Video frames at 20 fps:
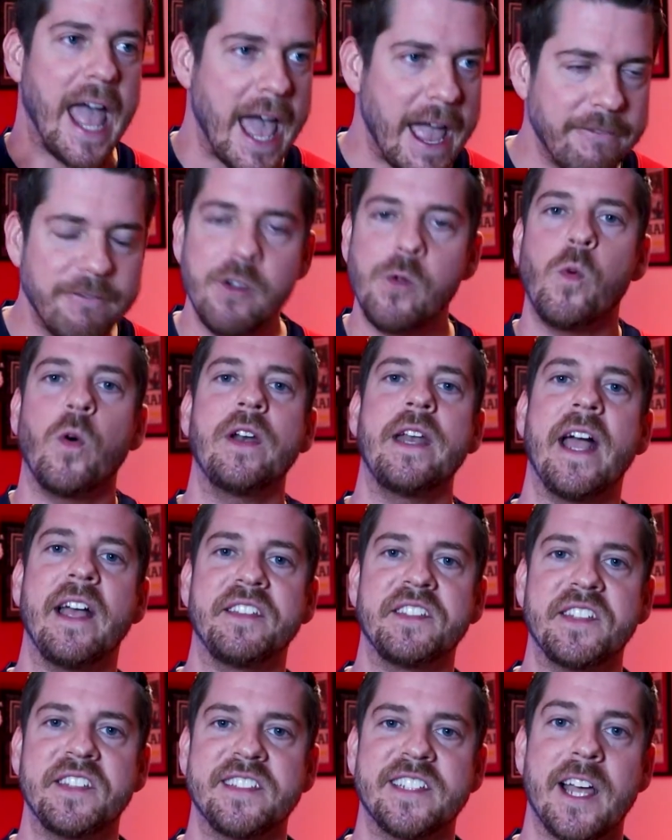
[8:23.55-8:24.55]
Everyone
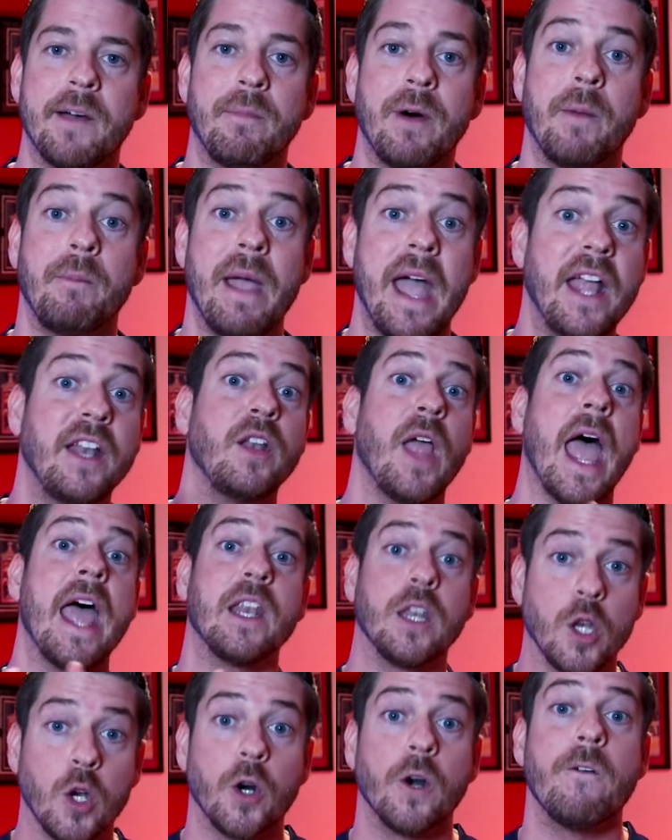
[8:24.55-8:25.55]
has to step up
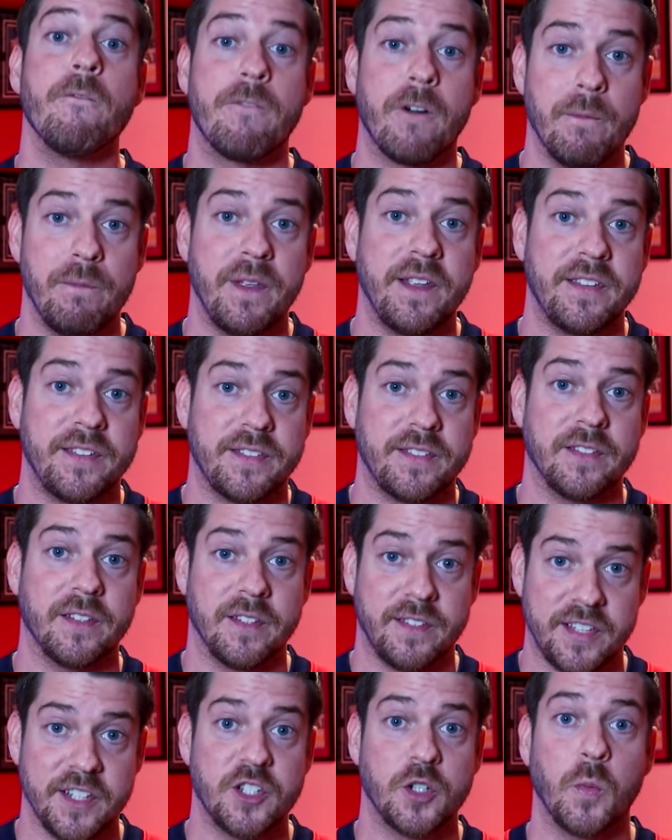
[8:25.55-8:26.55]
and learn from this
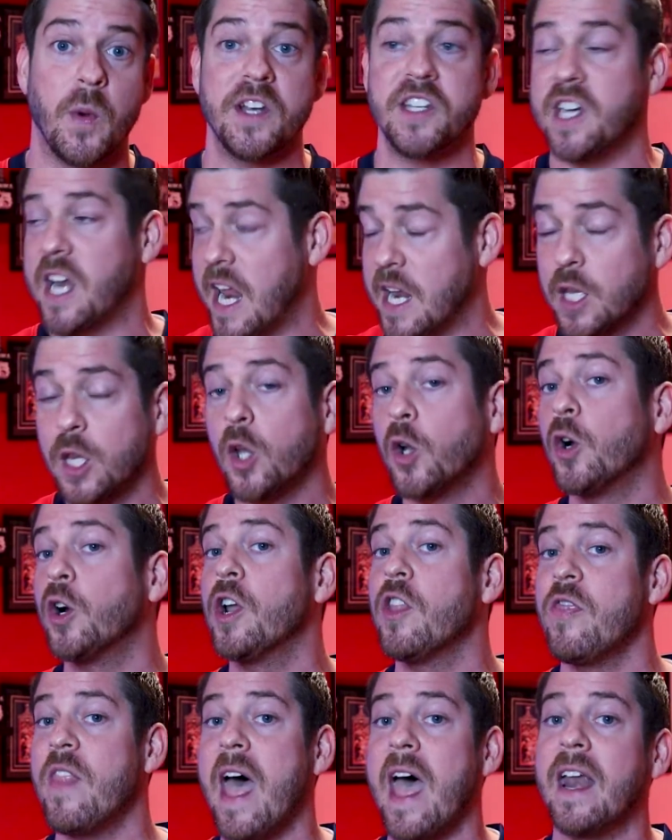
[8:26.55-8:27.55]
situation and
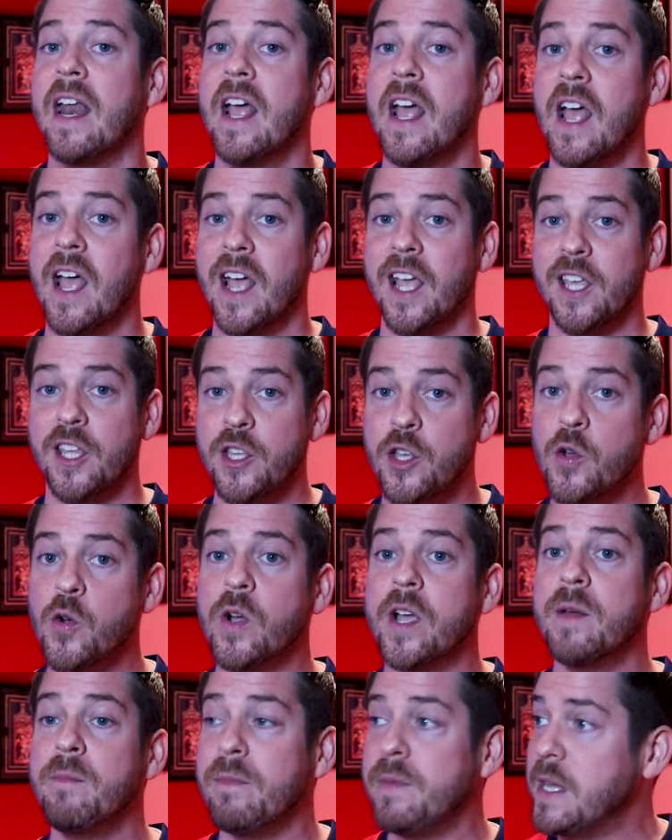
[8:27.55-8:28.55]
learn that you
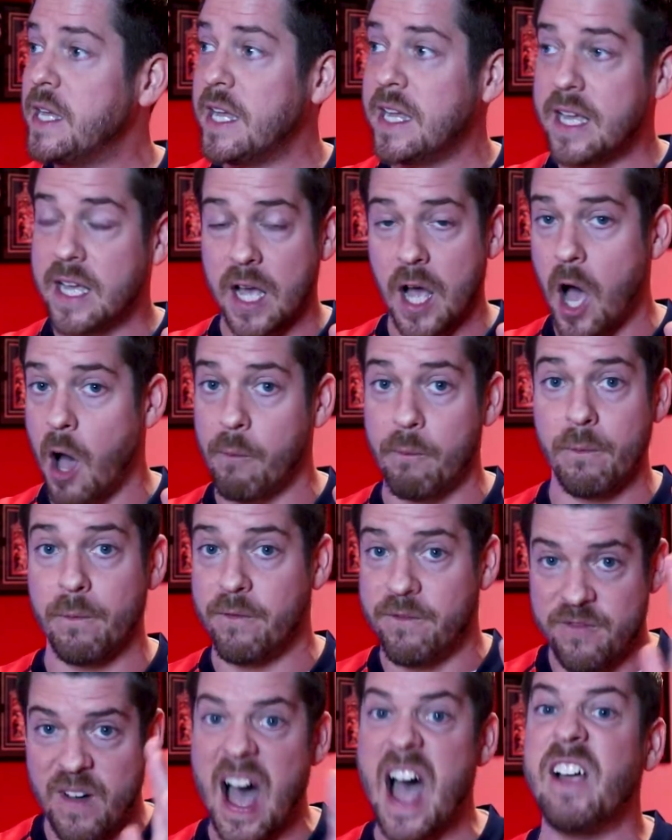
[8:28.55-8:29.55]
can be up
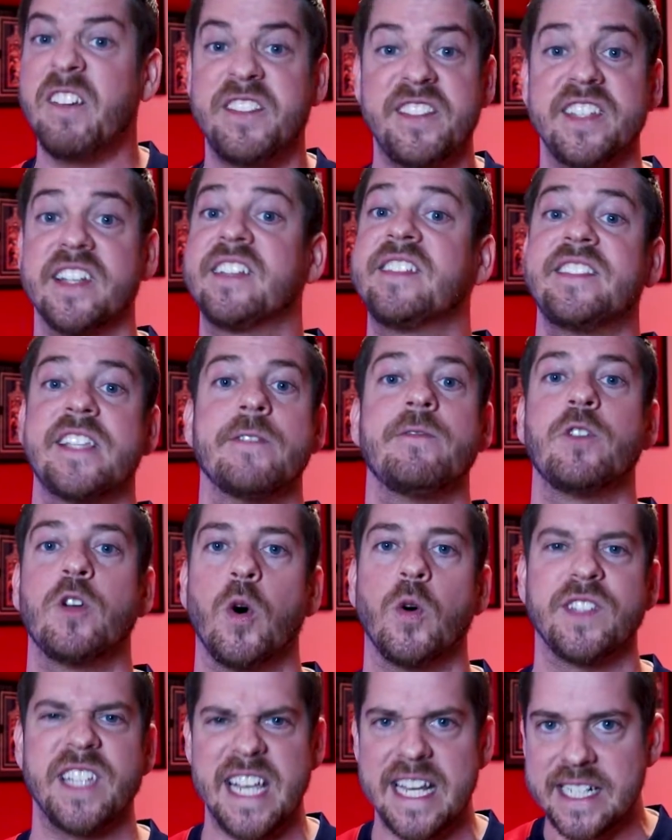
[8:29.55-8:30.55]
5, 6, 7
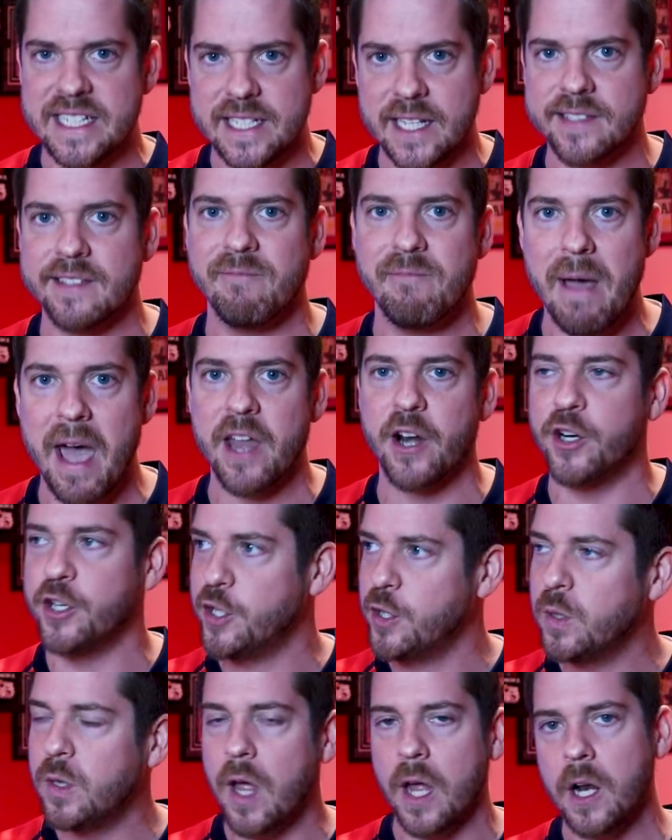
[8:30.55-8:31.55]
goals. It doesn't matter.
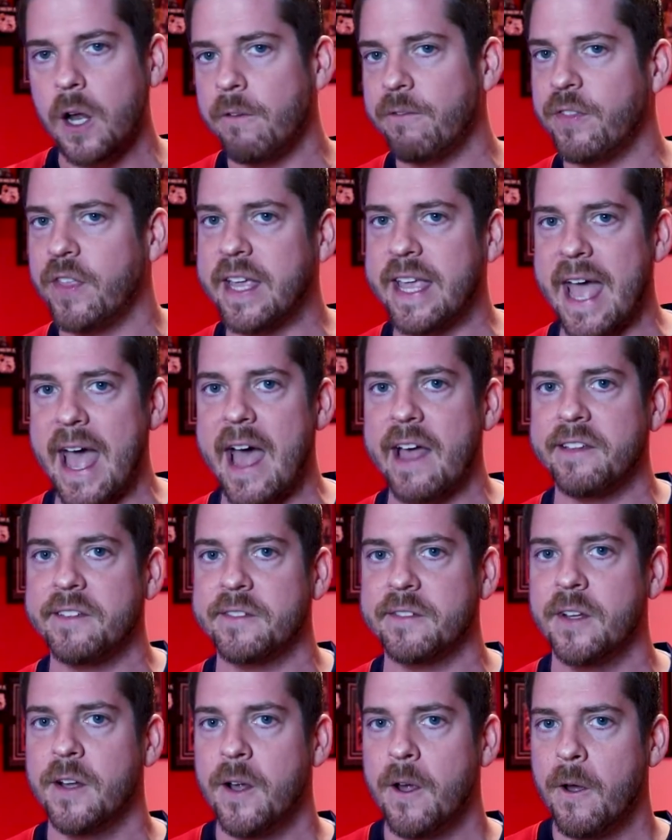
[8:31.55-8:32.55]
You let off the
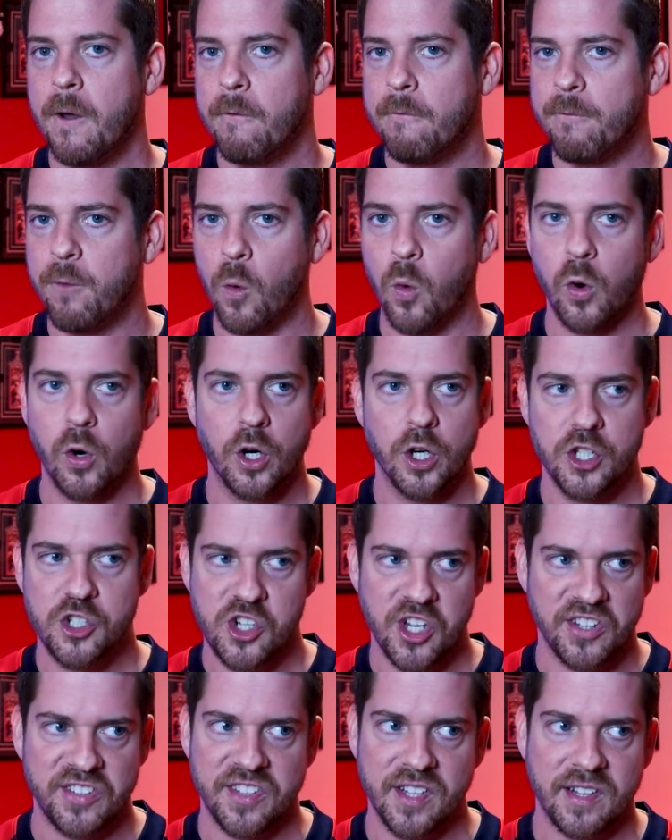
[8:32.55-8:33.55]
gas for
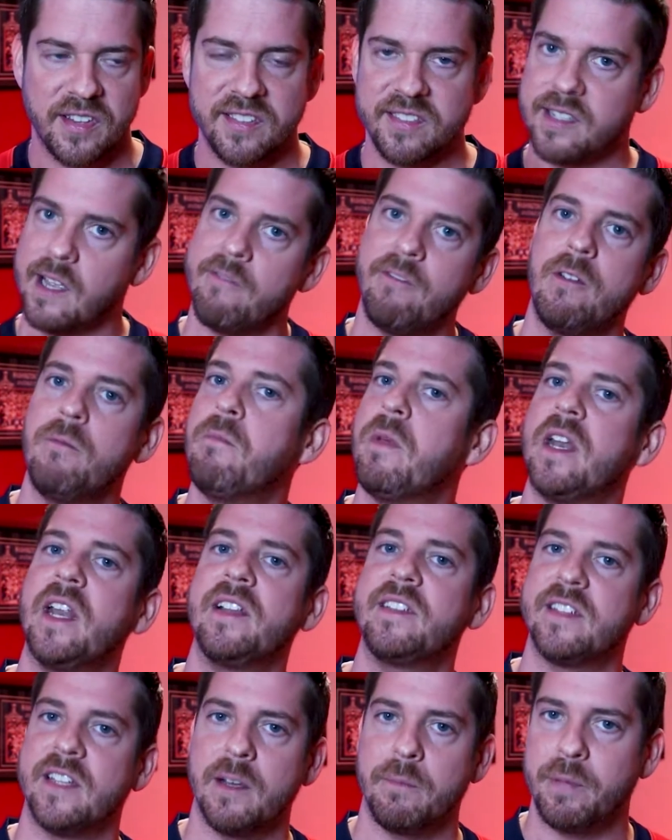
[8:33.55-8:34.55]
just 7
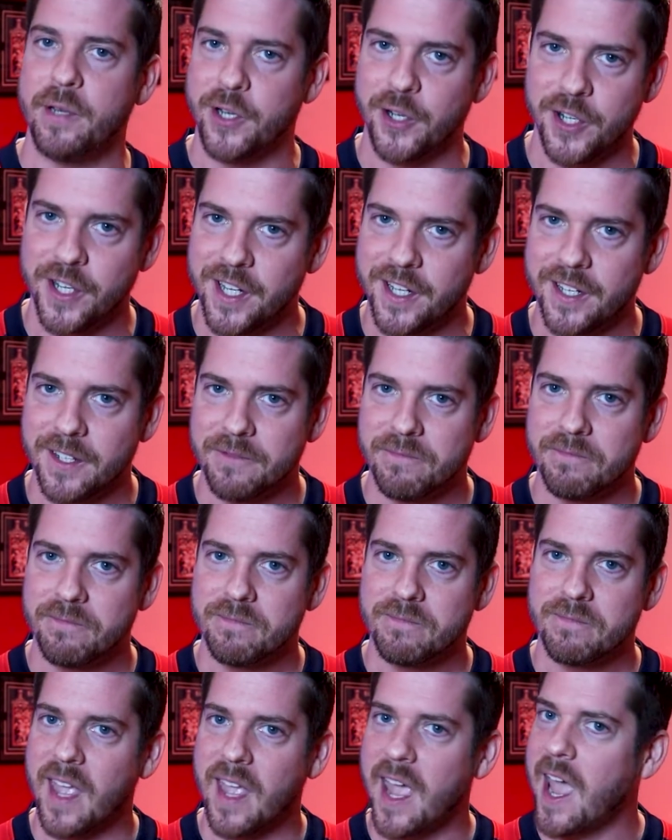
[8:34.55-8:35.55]
minutes in a period,
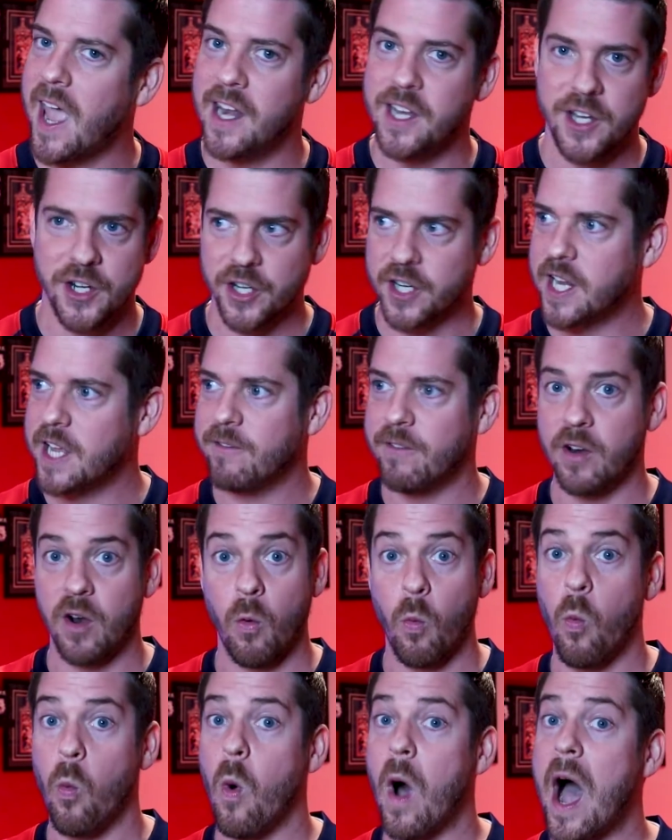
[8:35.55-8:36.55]
and you're given a
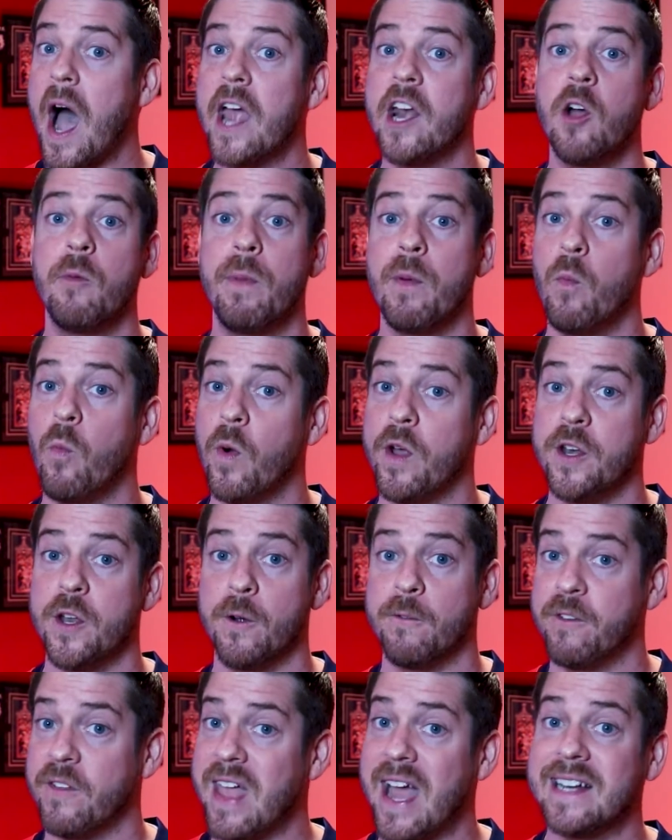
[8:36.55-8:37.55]
wide open
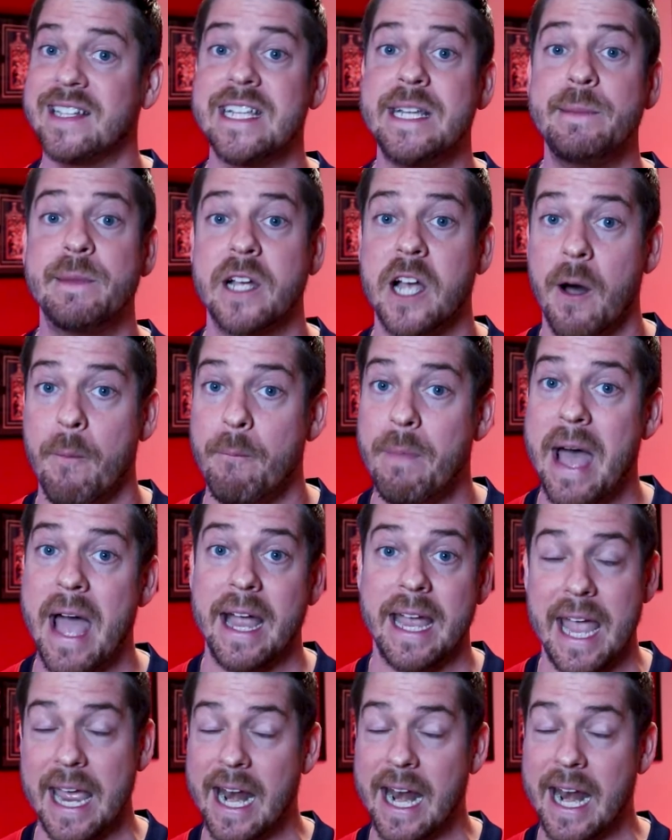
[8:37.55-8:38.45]
window for that team to come back.